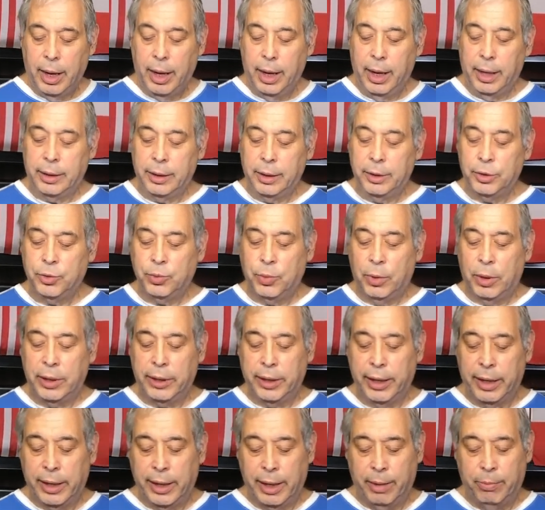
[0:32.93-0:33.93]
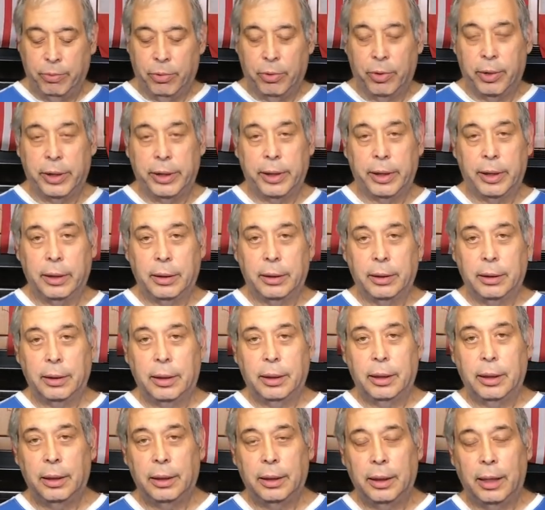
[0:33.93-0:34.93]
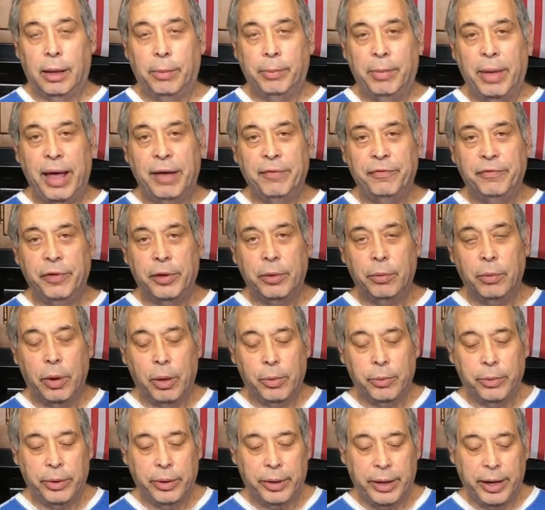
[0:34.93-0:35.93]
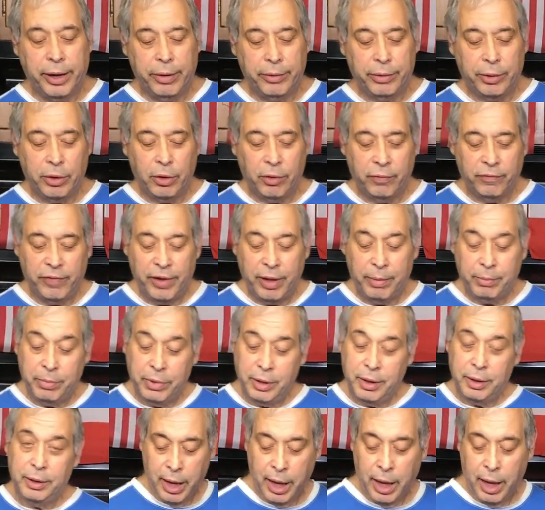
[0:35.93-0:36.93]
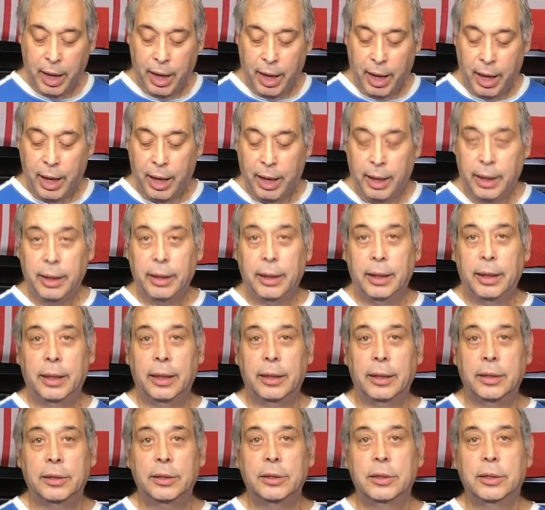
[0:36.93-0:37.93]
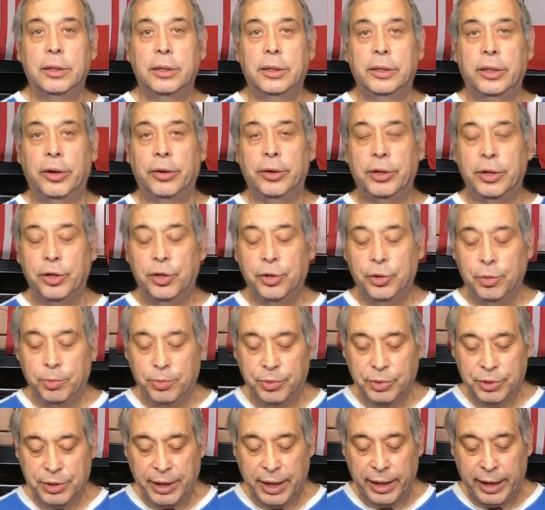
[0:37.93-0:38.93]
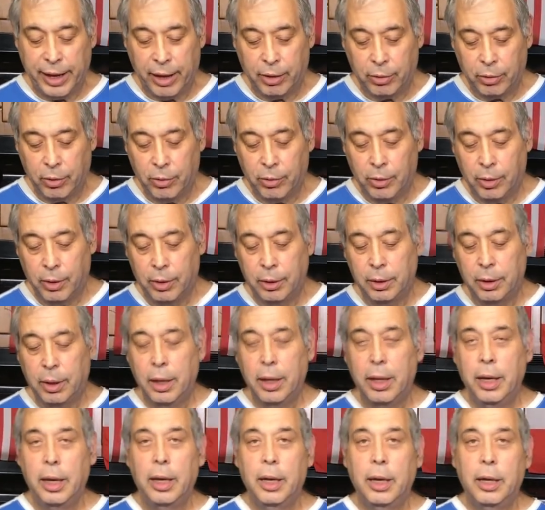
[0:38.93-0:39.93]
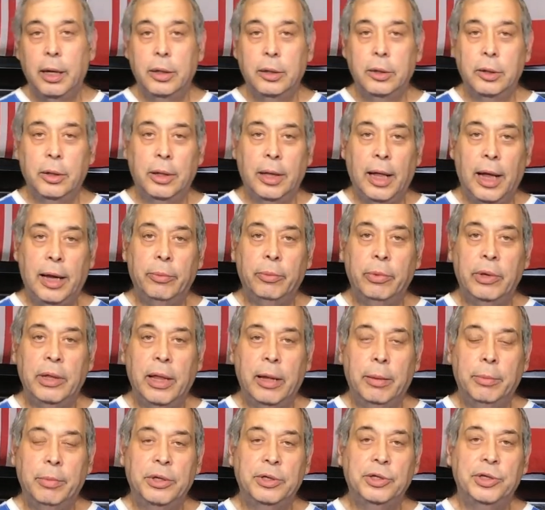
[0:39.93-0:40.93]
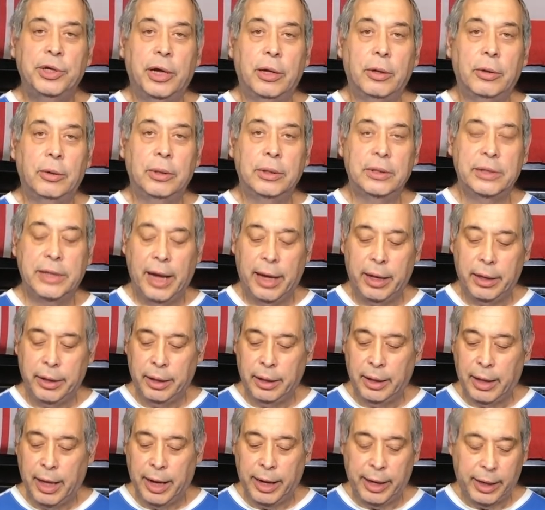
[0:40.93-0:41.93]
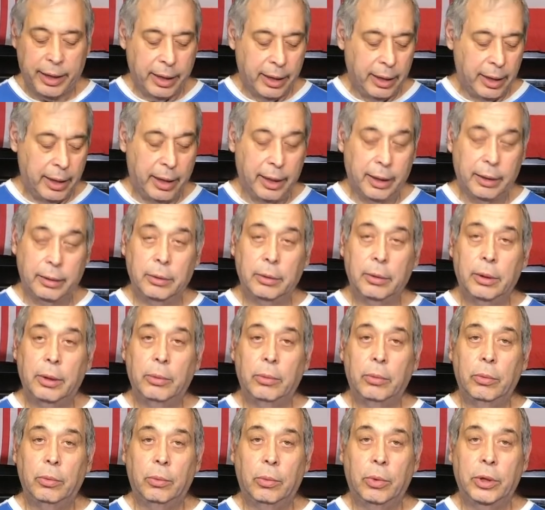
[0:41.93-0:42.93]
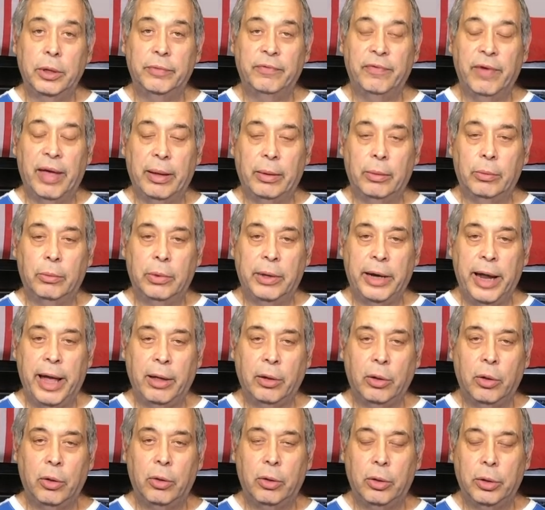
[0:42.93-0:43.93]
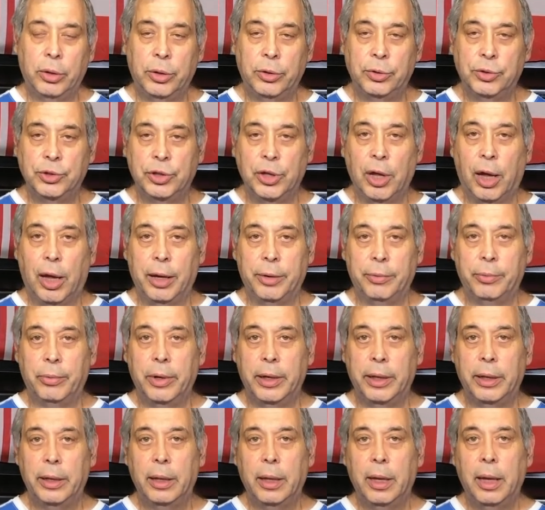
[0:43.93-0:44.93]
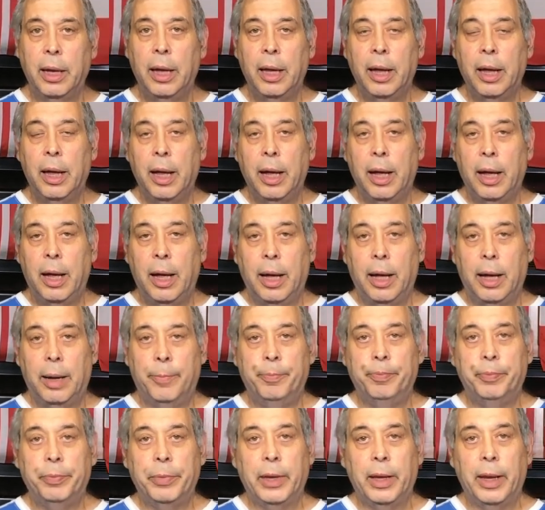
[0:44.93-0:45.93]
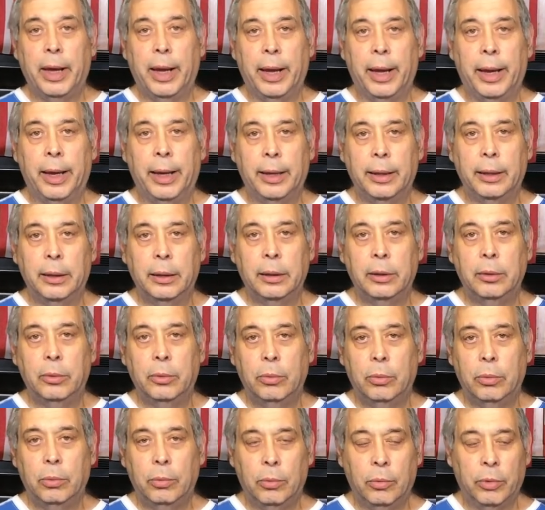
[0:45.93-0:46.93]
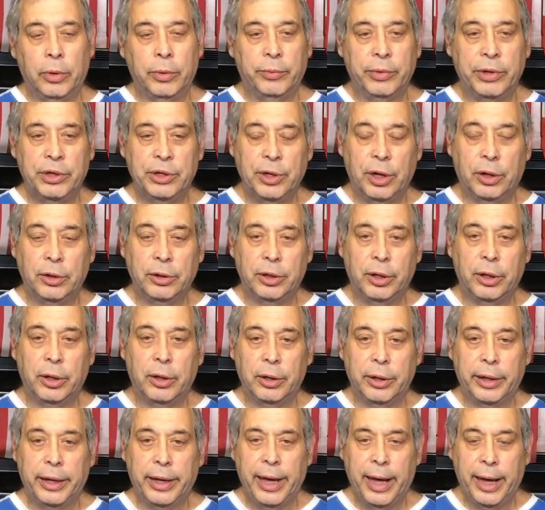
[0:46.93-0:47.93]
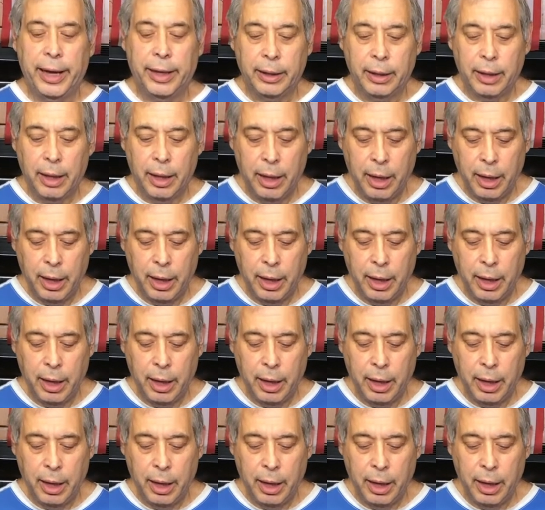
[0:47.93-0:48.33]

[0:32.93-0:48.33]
And this one that I bought in Amalfi when we were there in November uh, is 32% alcohol. So a lot with limoncello is how you like it and what, what alcohol you start with and what result you're going to get.